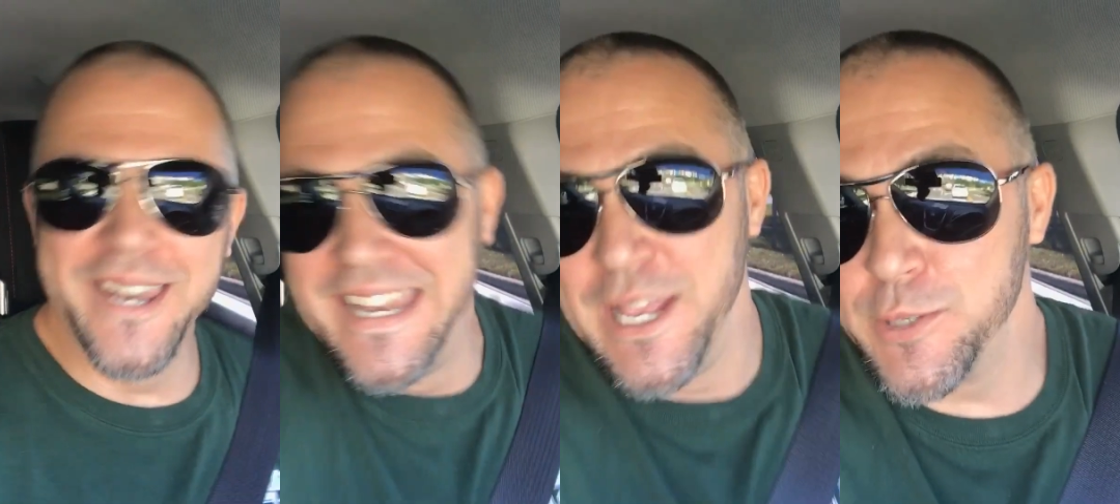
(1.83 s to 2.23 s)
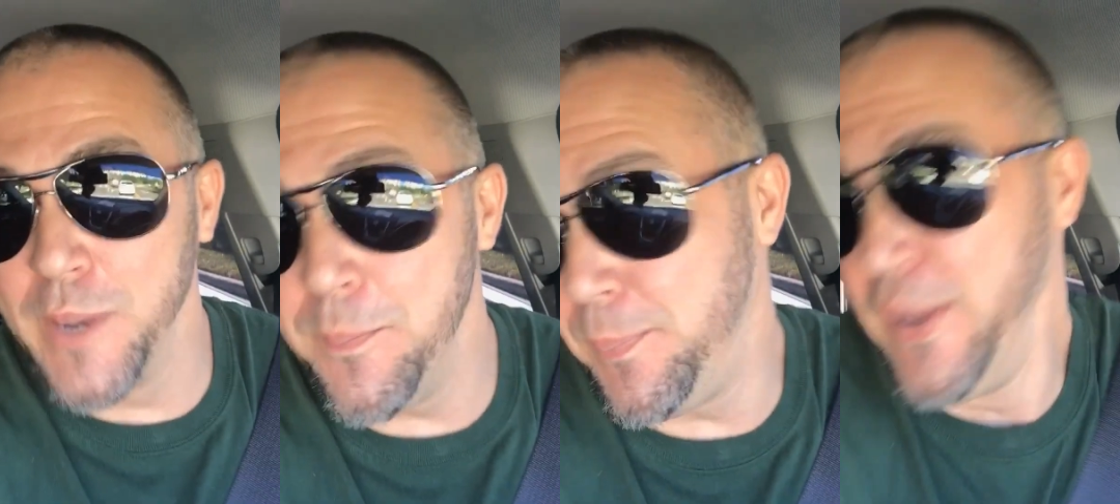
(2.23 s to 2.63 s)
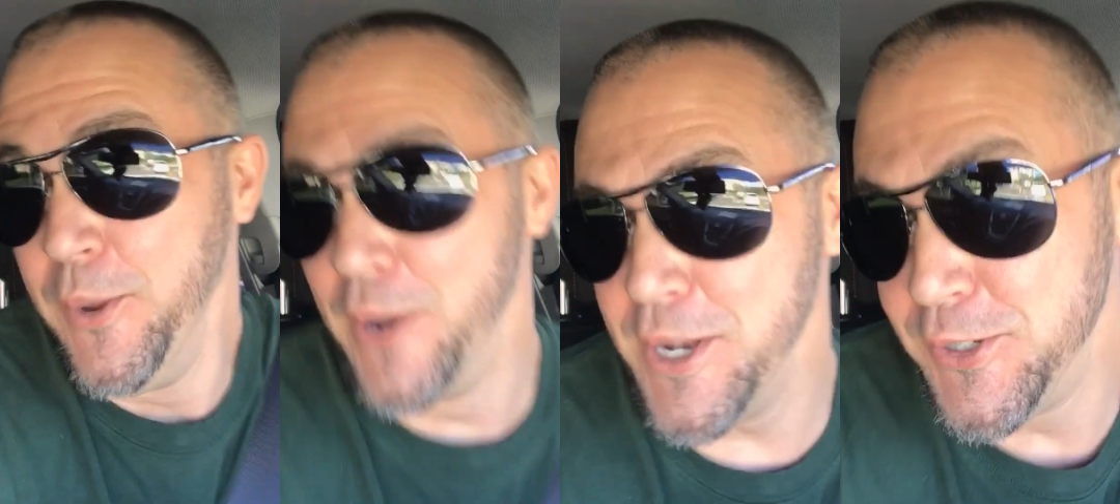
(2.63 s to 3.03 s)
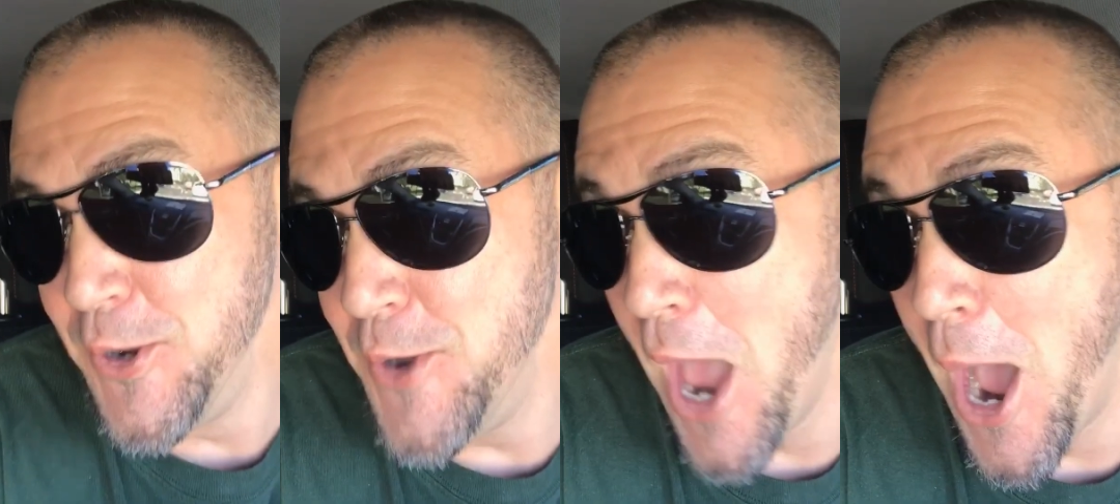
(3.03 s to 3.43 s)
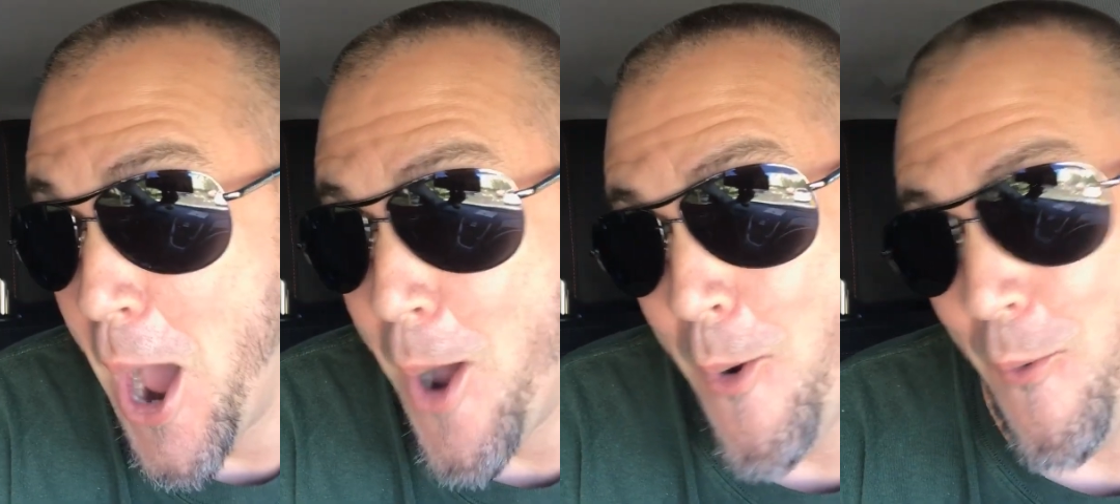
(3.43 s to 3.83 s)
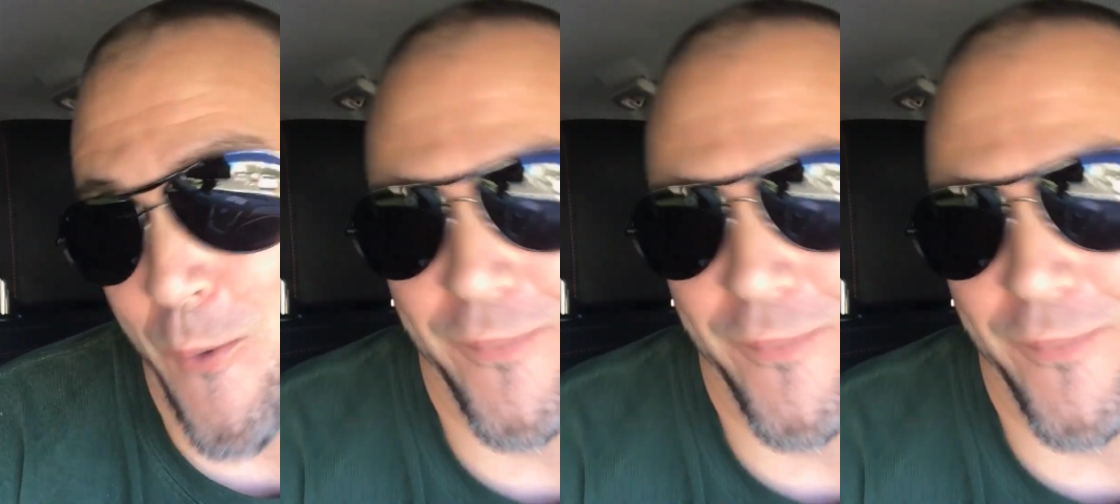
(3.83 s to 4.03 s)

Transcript: What it is, what it be, what it do, though?